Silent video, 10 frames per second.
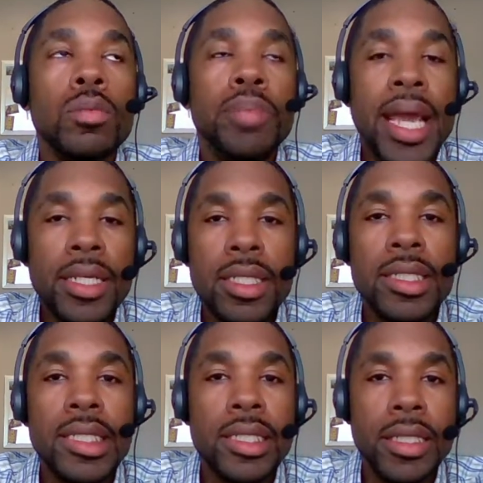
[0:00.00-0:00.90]

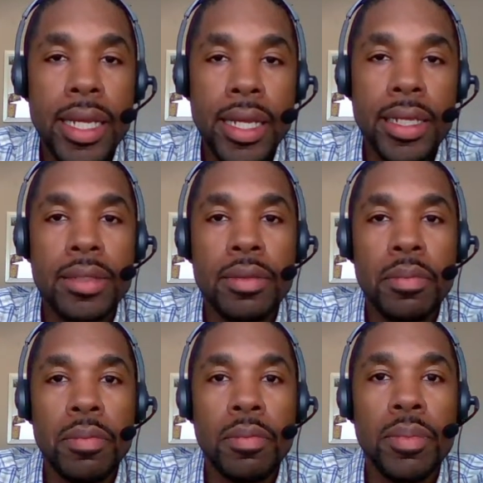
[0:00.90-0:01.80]
patience is needed
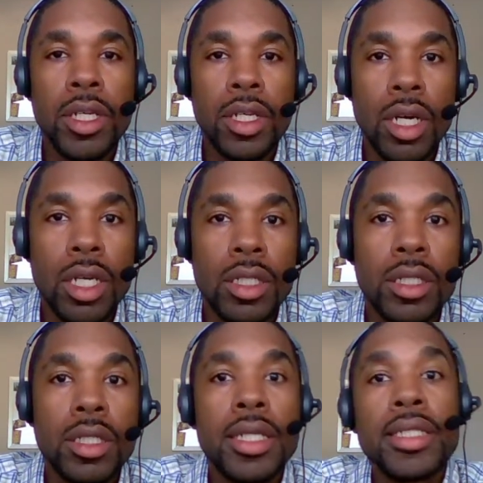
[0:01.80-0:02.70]

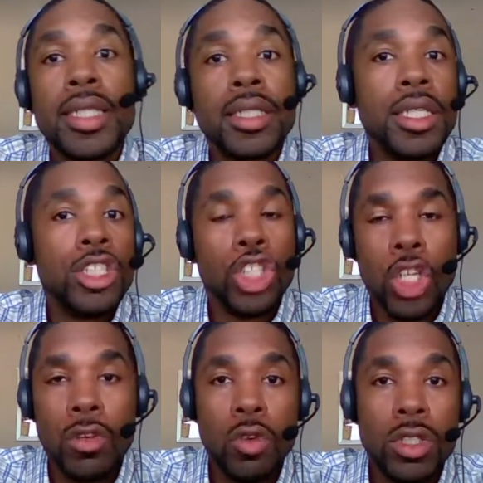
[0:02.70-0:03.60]
because just in
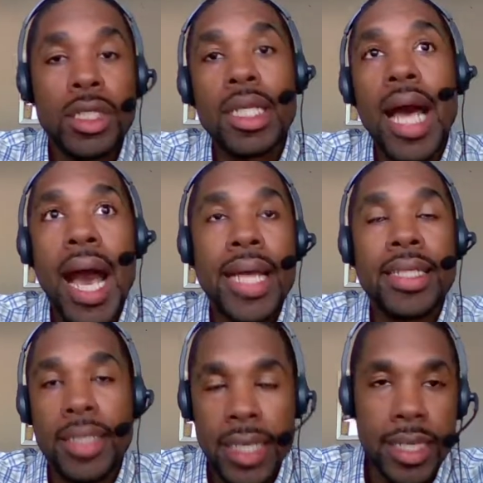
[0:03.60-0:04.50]
general, just in
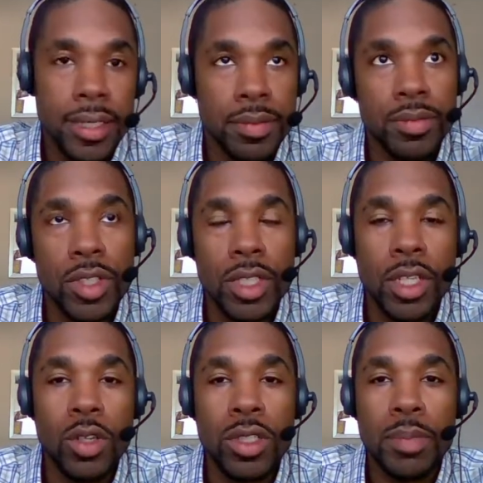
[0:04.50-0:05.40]
IT,
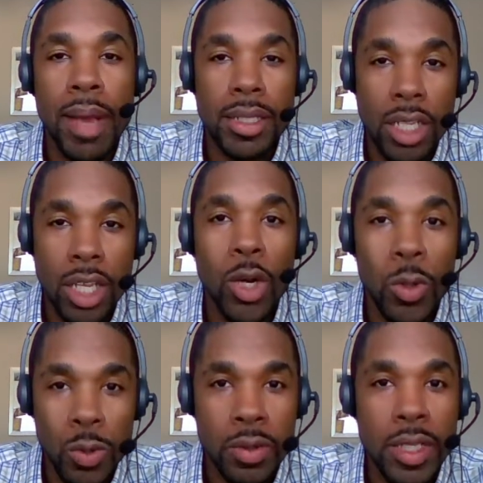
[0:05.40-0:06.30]
space
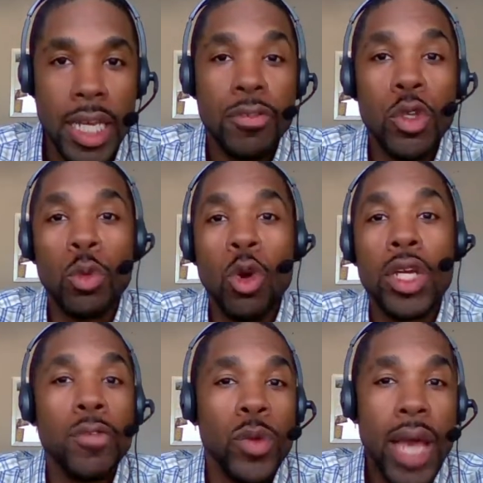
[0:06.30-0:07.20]
alone, if
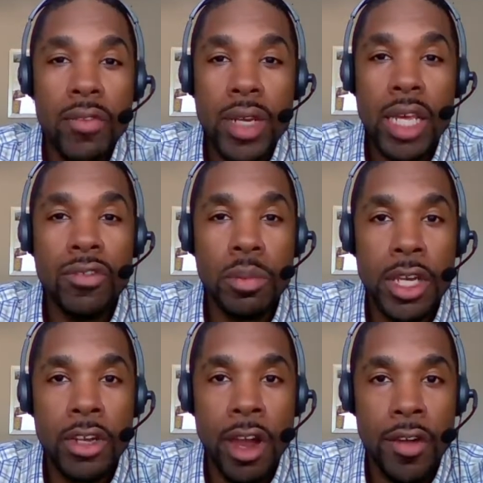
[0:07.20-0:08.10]
you have any
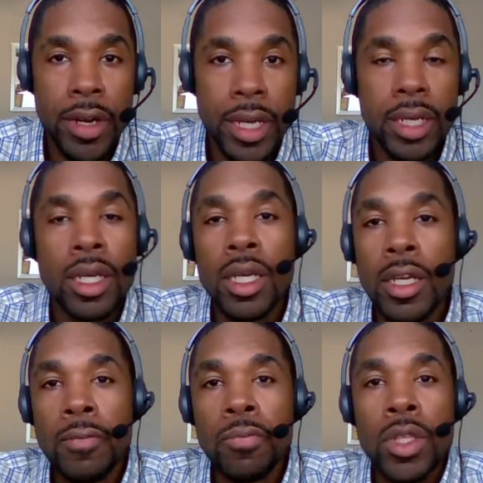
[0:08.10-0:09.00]
familiarity
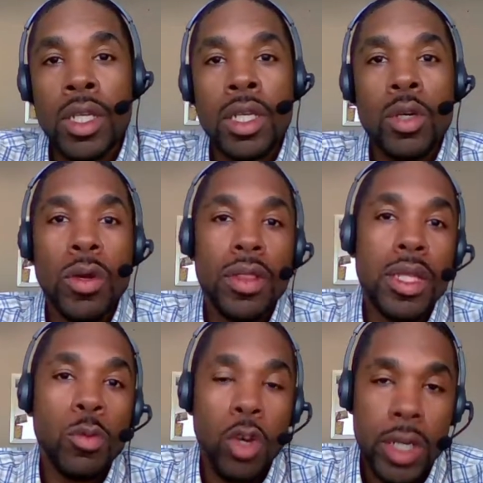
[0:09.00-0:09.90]
with
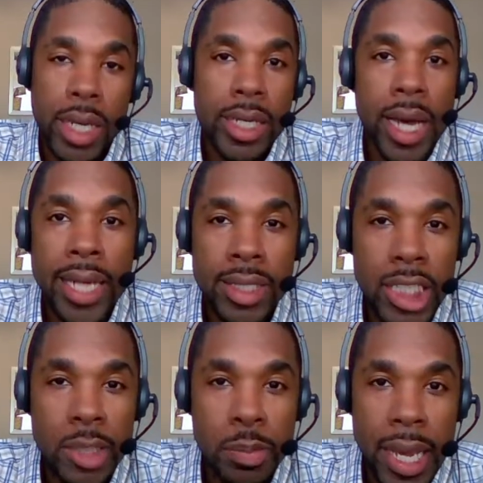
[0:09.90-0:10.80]
working in the
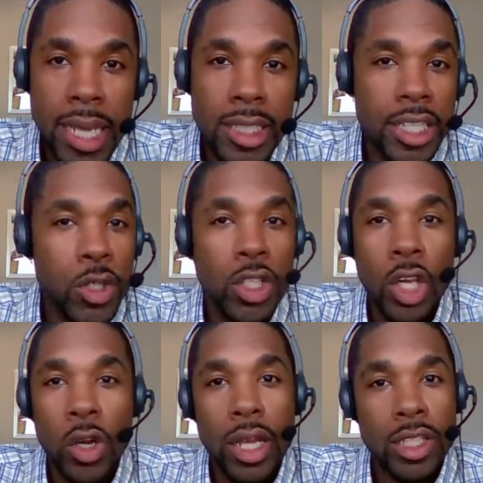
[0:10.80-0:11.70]
IT space, then you
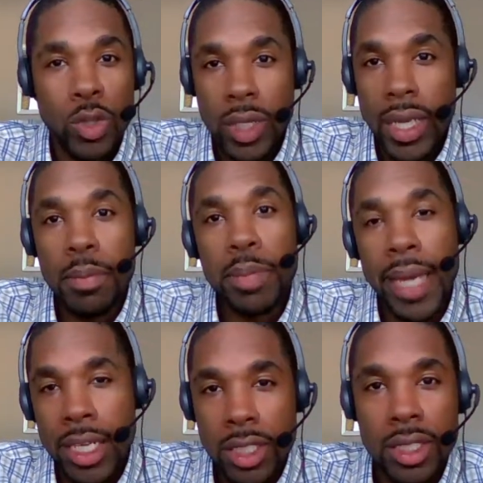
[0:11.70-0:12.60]
know that you need
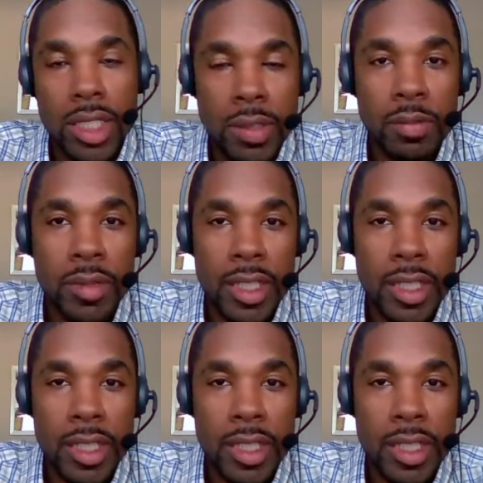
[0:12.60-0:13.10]
patience,